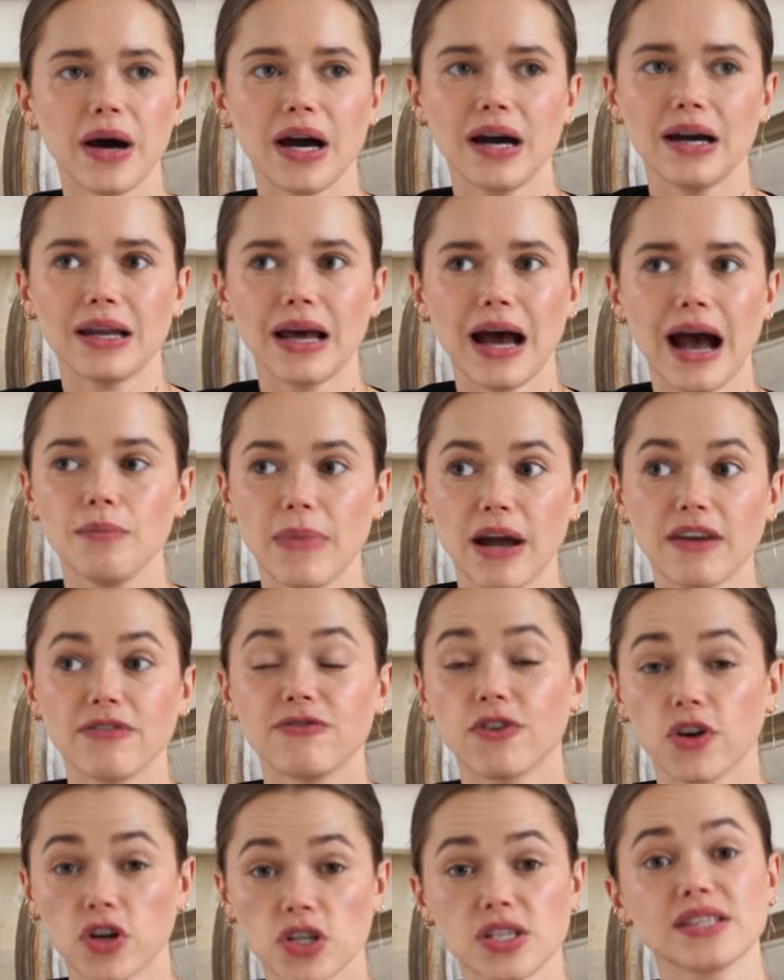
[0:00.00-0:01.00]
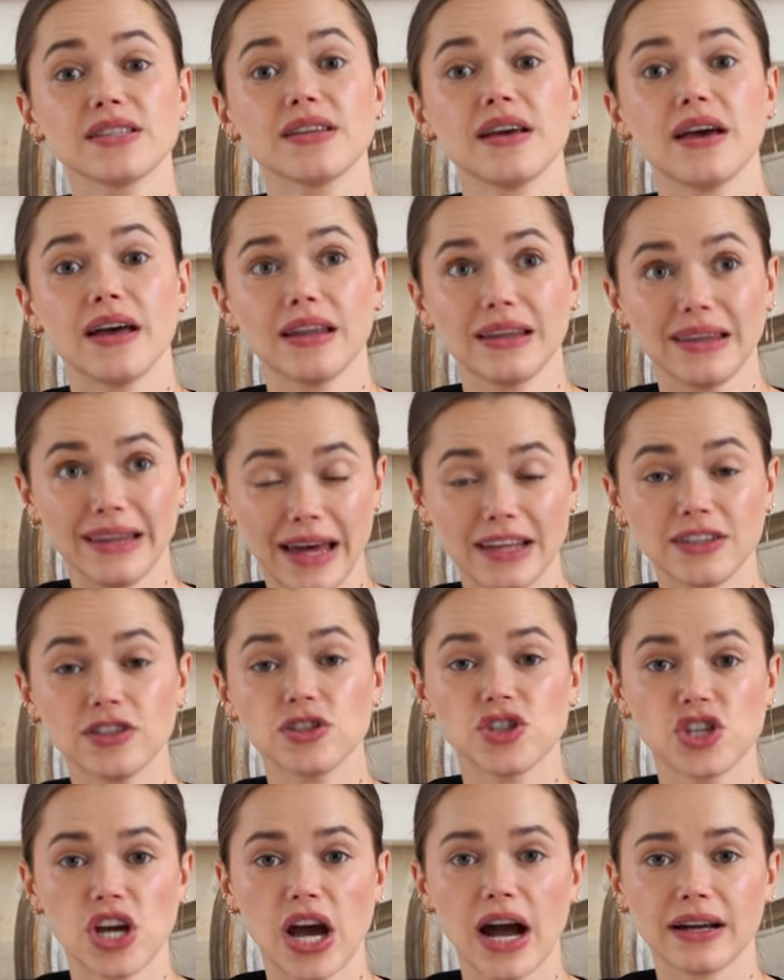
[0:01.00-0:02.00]
But my first
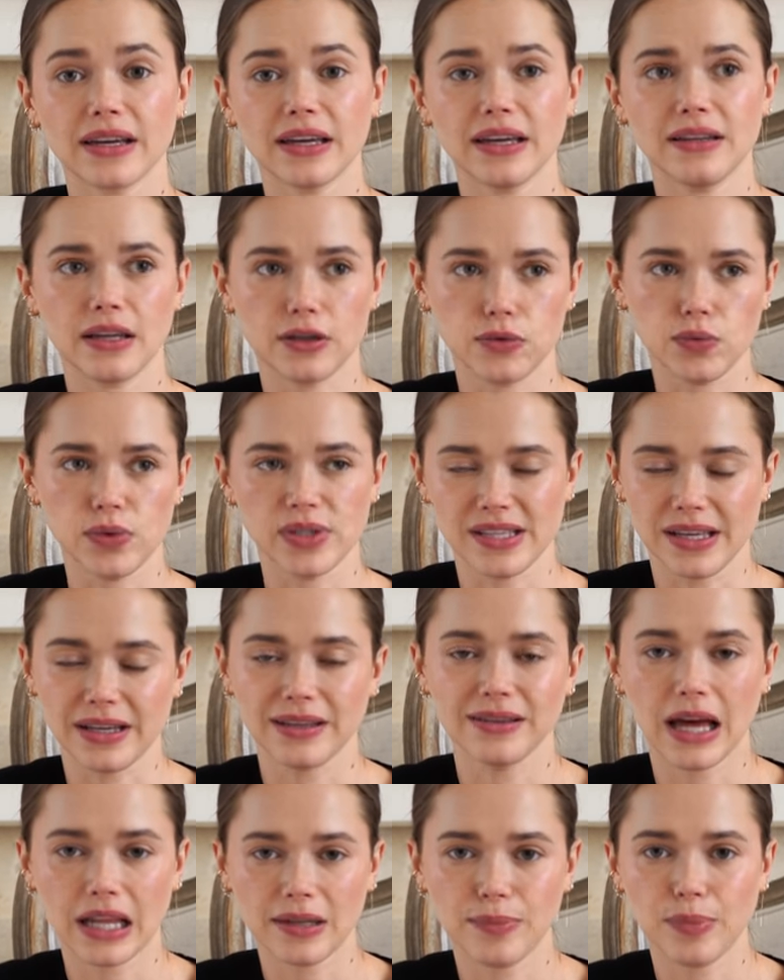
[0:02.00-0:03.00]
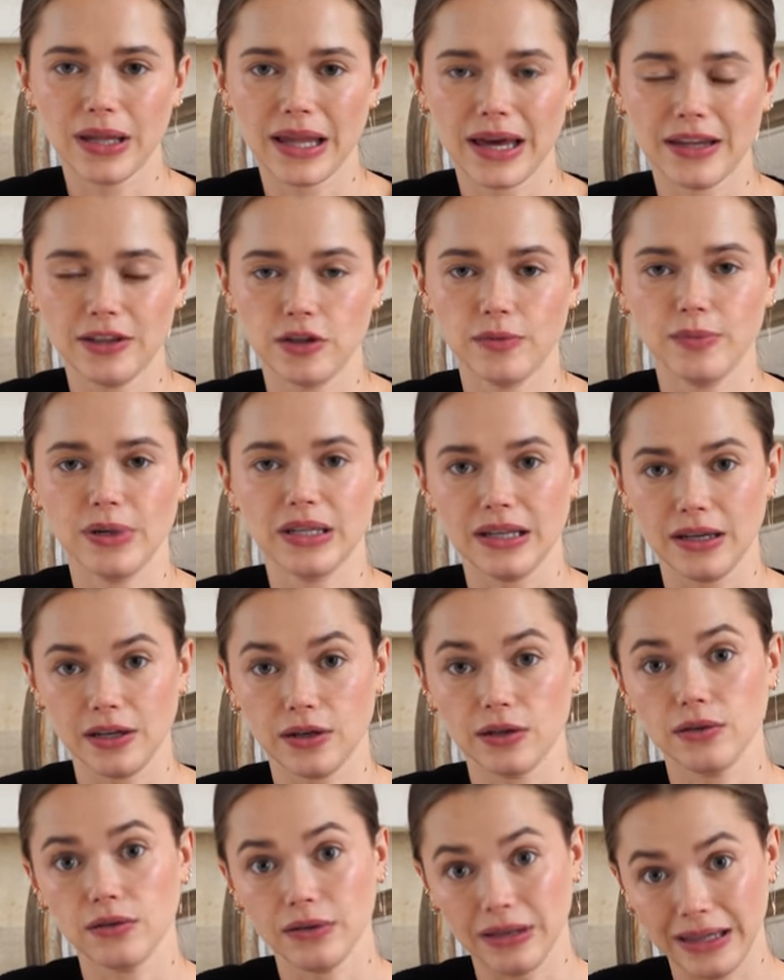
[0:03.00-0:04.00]
leather jacket that was like not pleather but
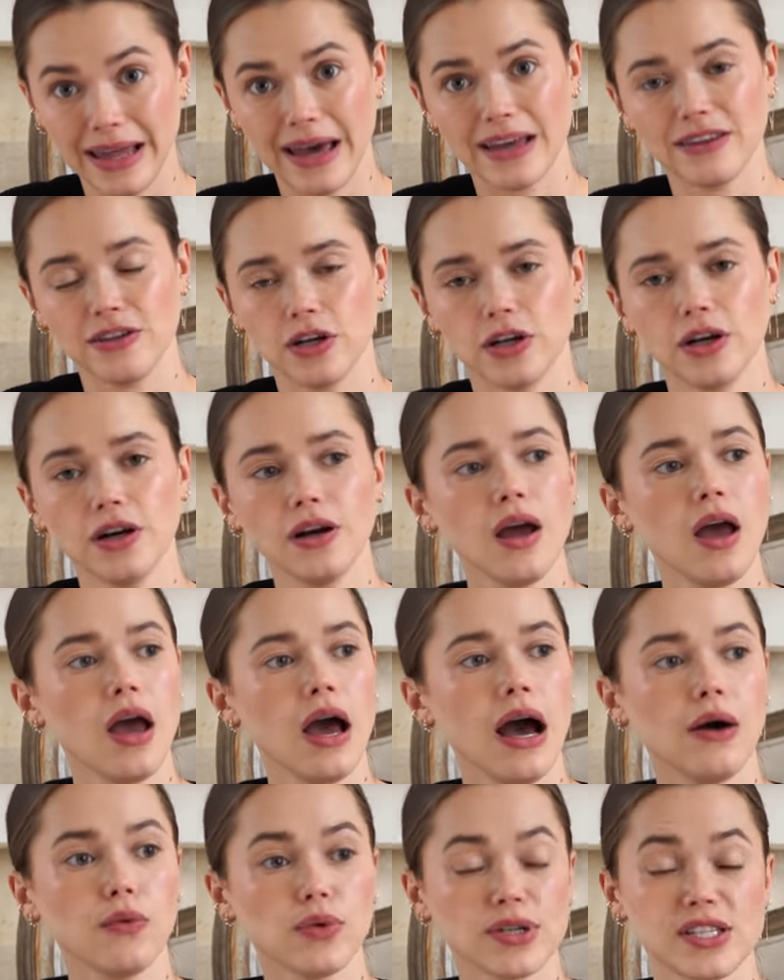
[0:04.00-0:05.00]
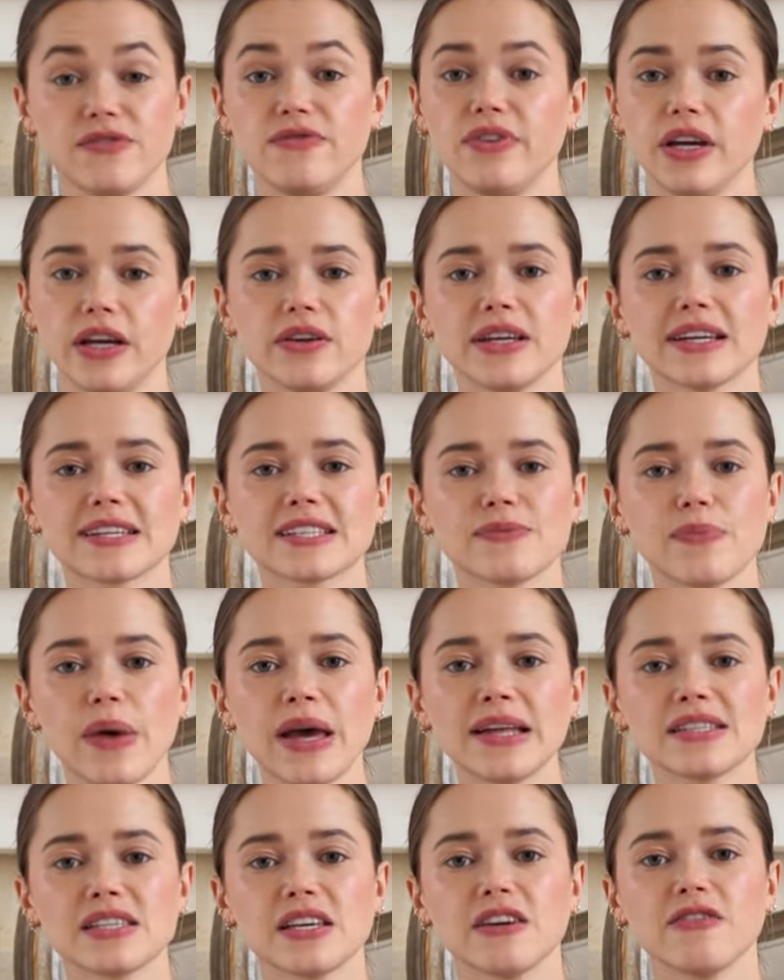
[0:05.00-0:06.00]
like leather was very
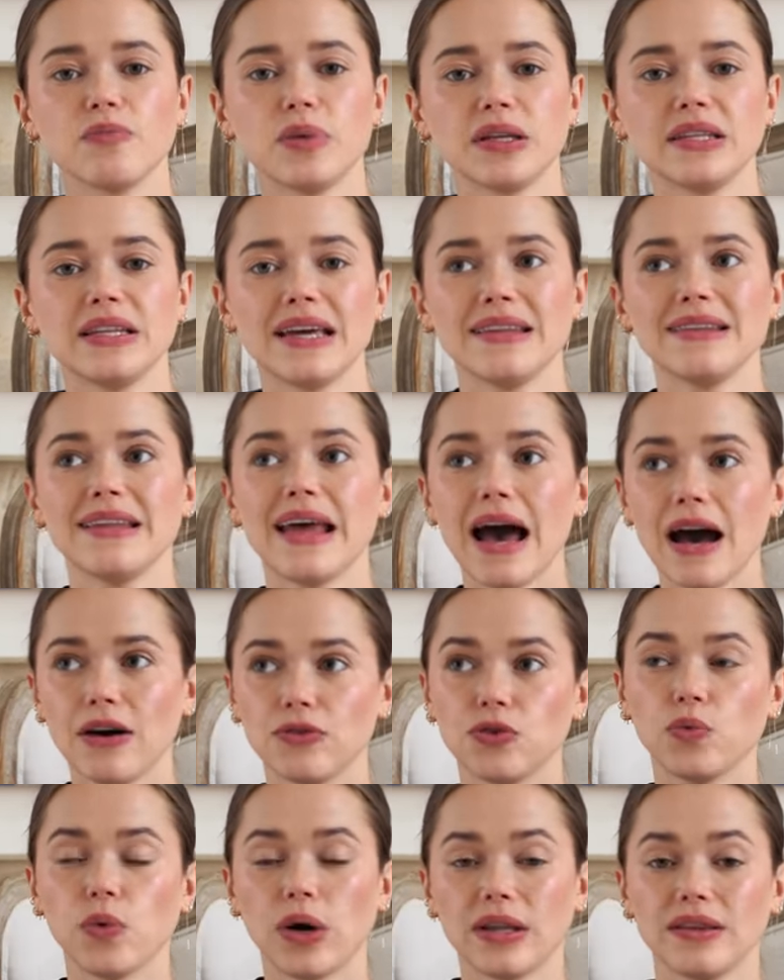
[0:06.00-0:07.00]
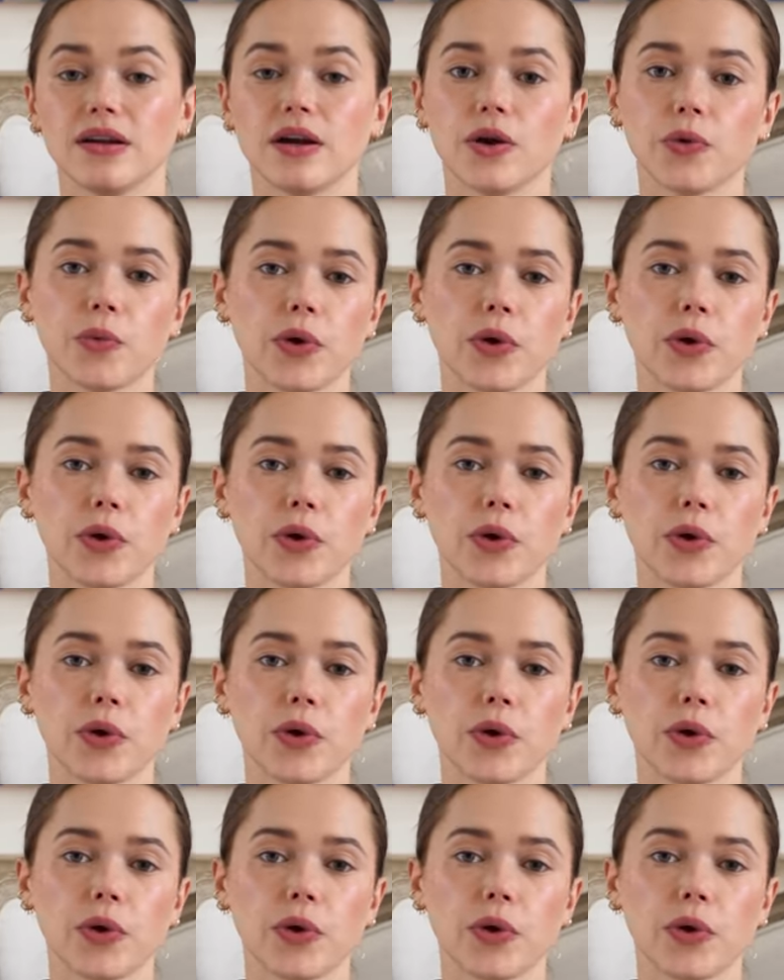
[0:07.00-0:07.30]
expensive. But then now the one that